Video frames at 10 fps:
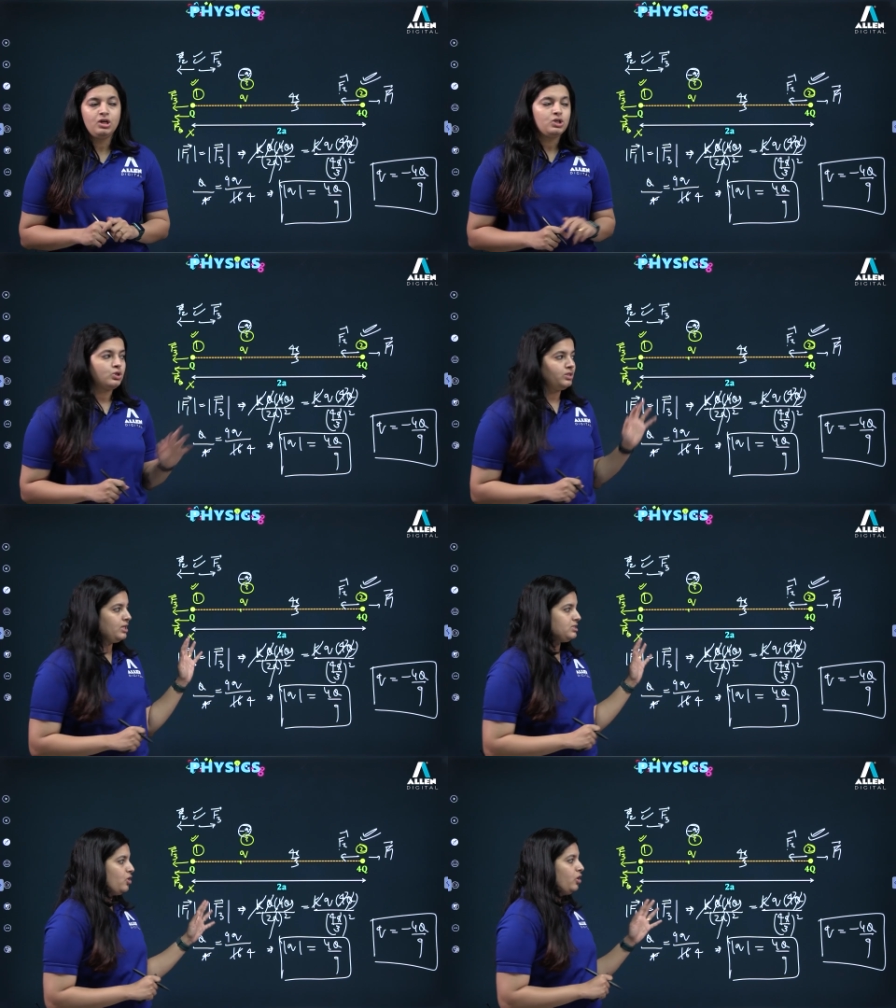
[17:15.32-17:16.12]
So
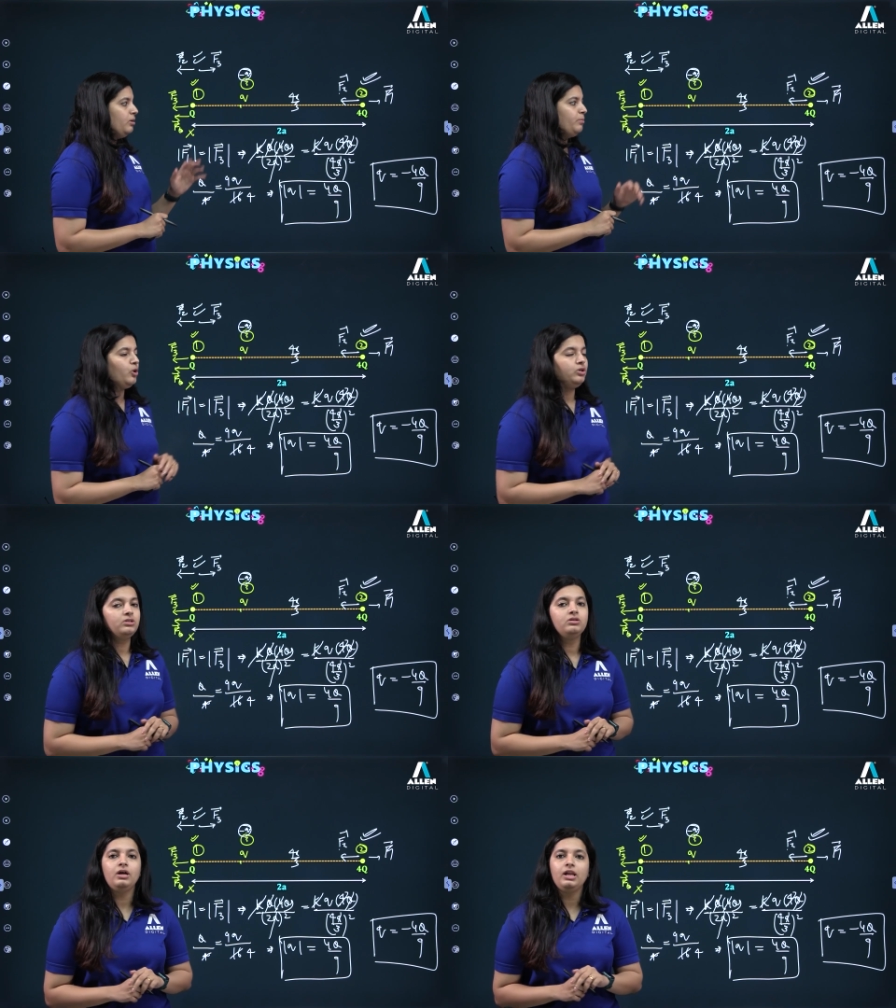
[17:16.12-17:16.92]
that's all about
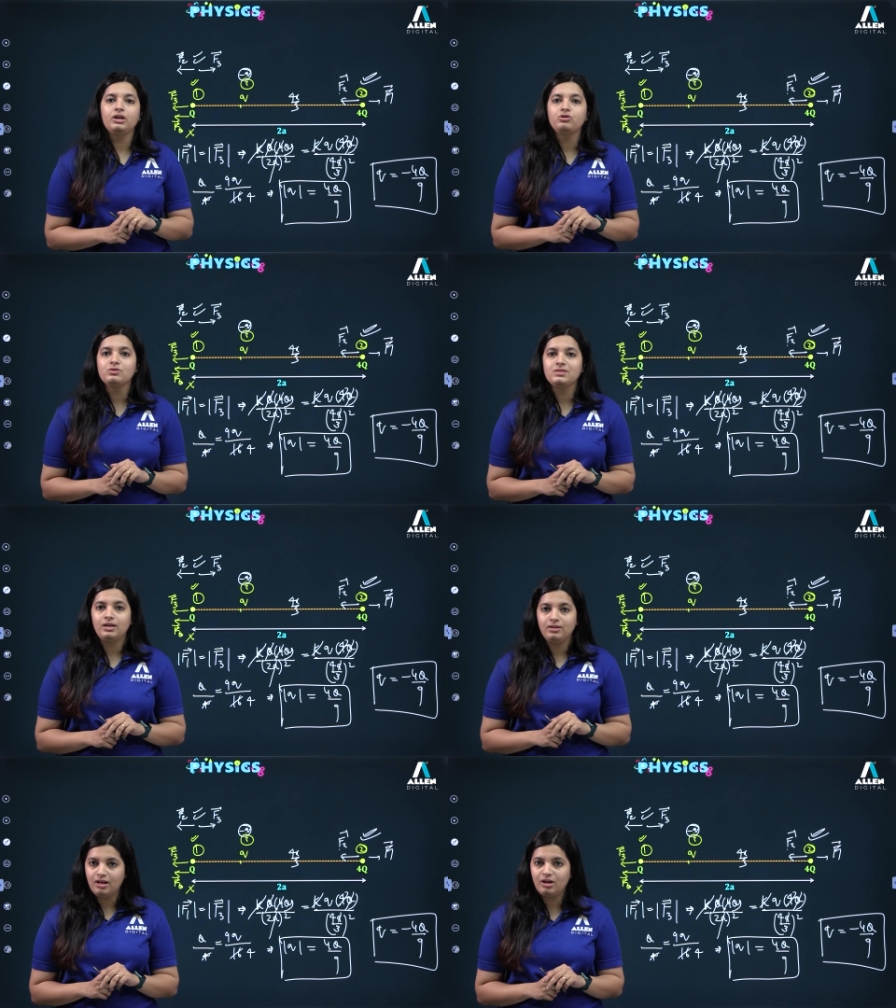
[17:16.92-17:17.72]

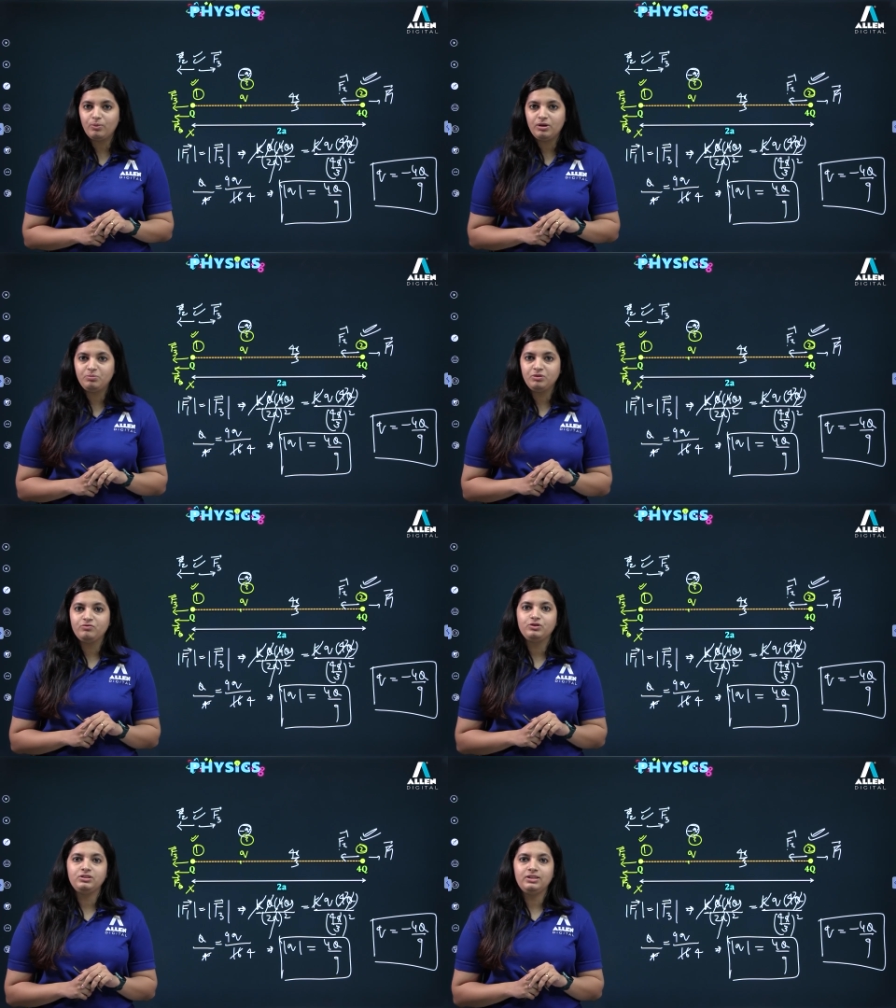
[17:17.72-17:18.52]
electrostatic equilibrium
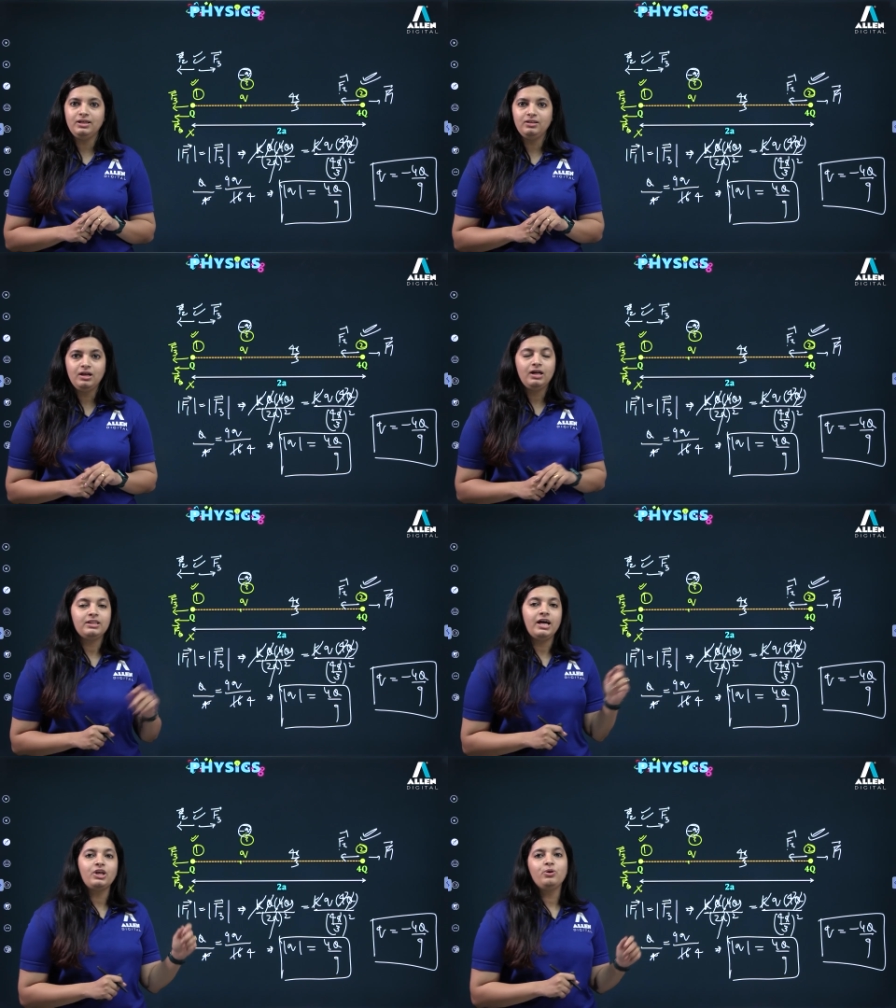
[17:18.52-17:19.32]
for today.
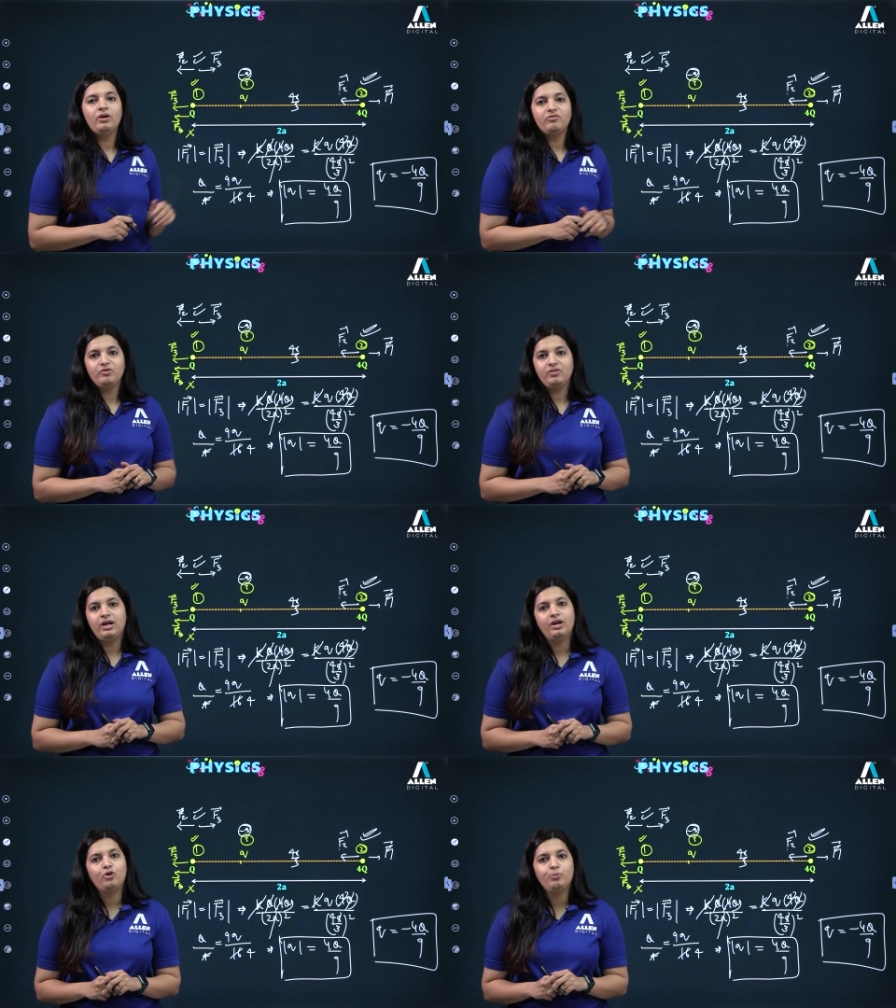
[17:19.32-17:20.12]
Thank you everyone.
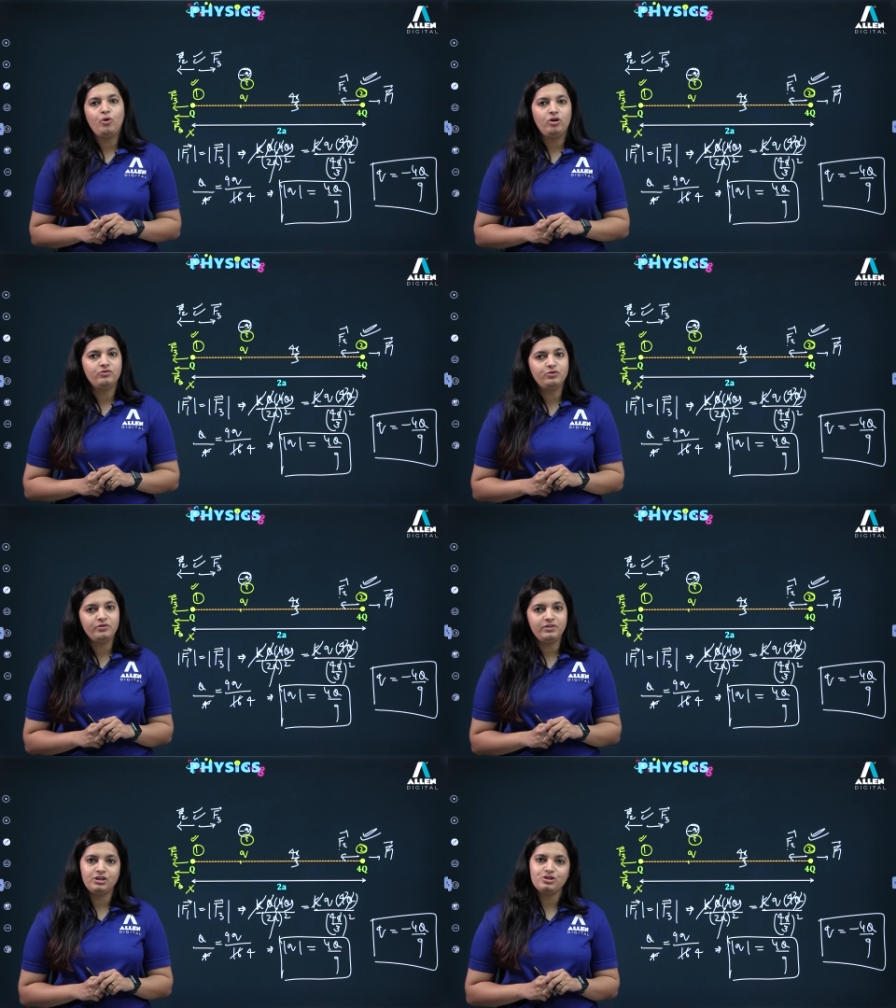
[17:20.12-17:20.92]
I hope all of you
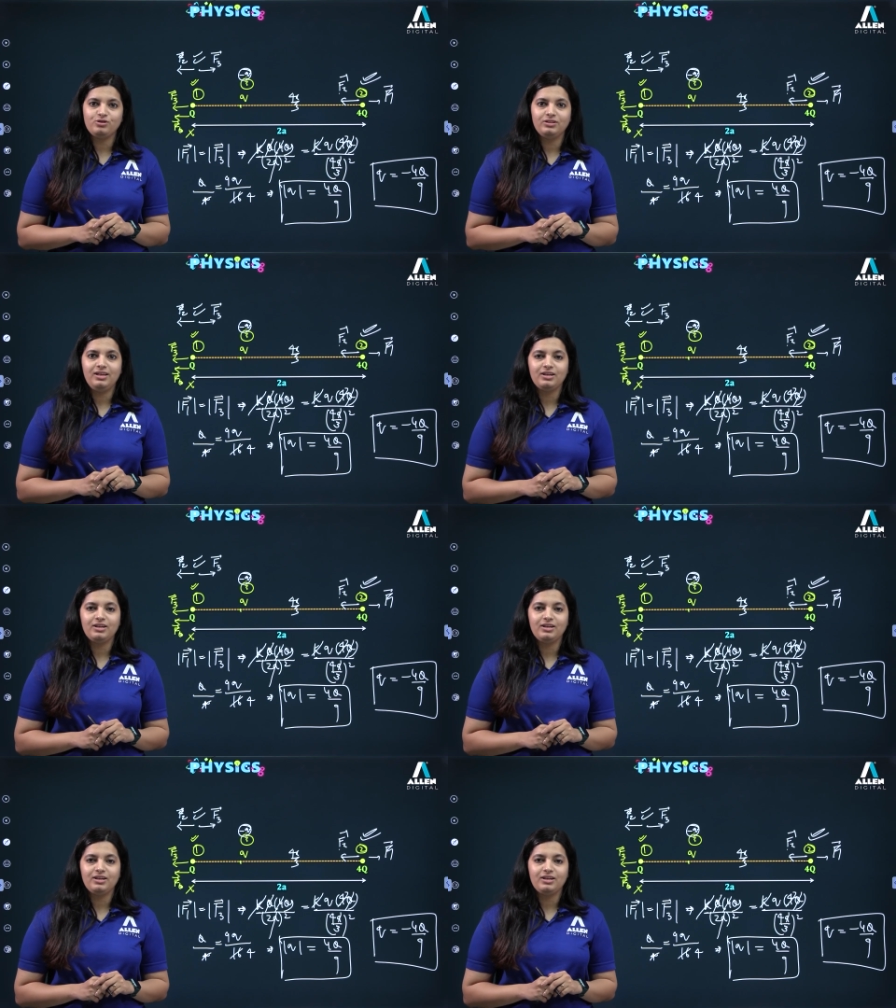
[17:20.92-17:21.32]
have understood the